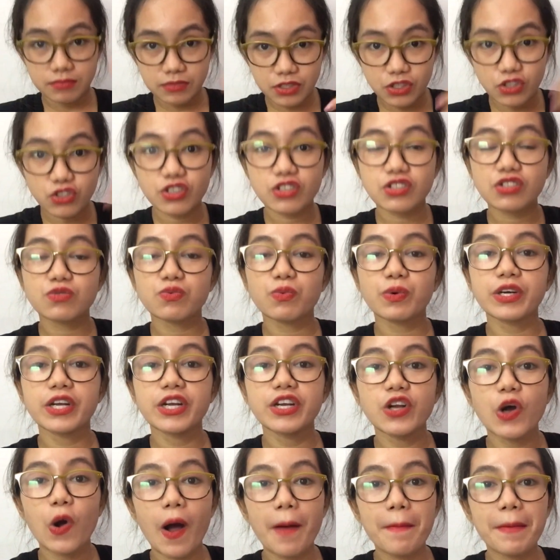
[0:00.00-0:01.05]
you just want to
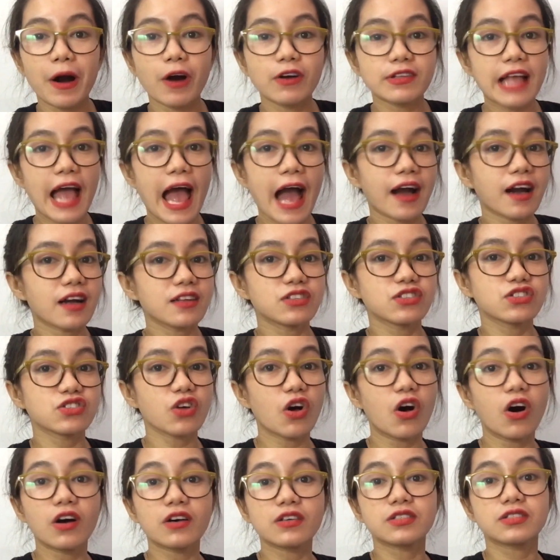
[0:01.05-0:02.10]
know about
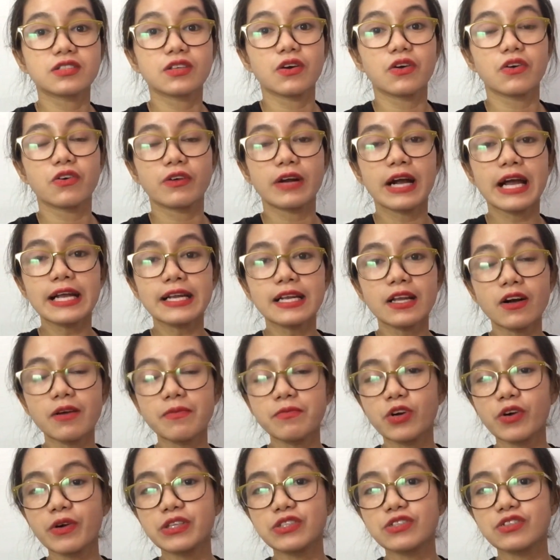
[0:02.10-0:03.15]
ACADSOC. So right now I'm
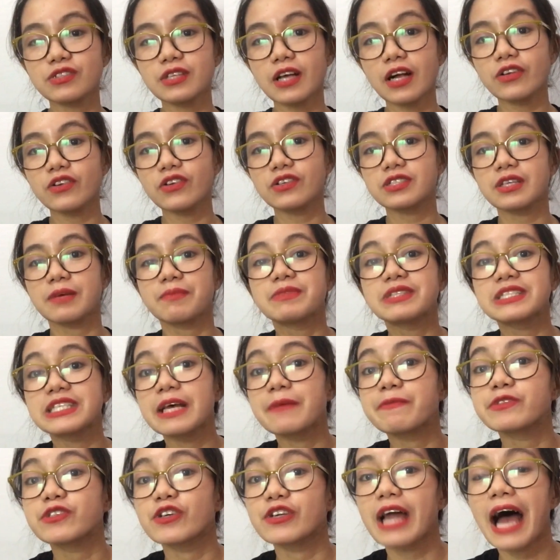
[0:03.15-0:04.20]
going to tell you some
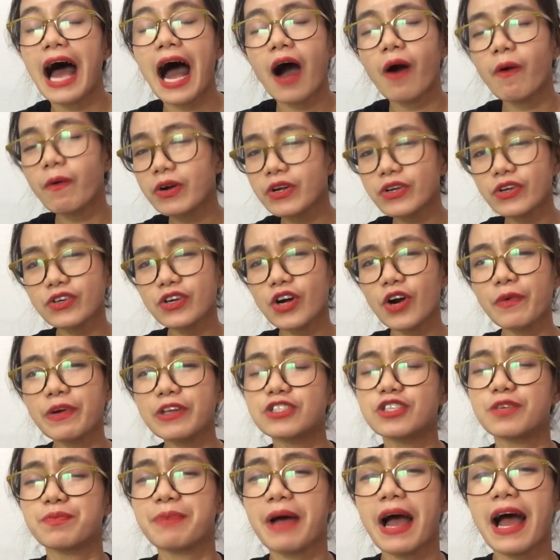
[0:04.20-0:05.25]
tips on how are you going
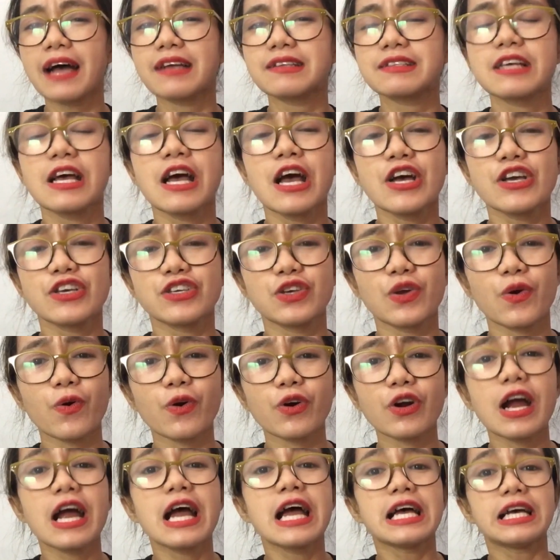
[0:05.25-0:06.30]
to pass
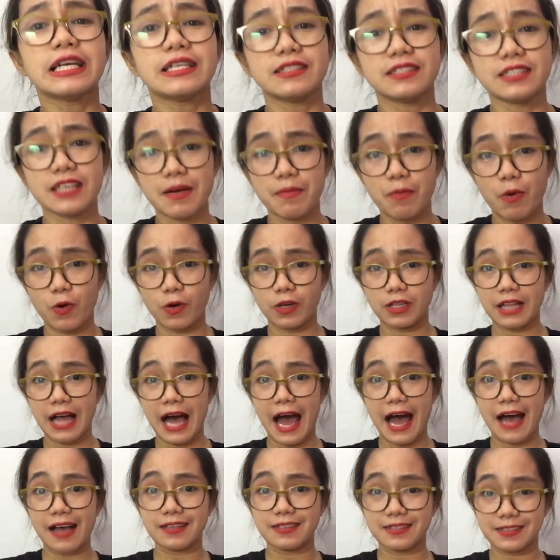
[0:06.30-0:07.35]
your demo
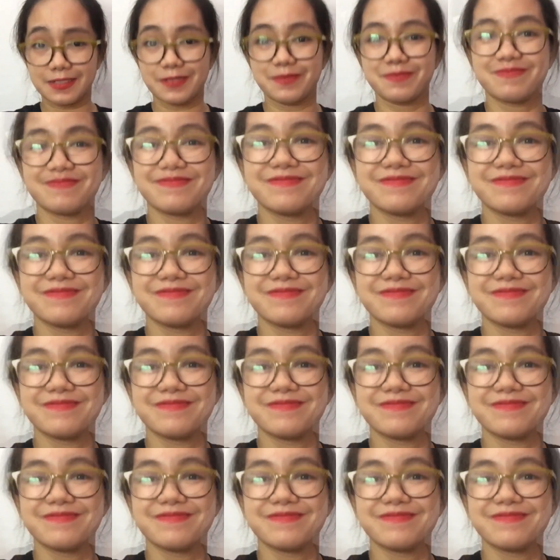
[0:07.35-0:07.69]
class.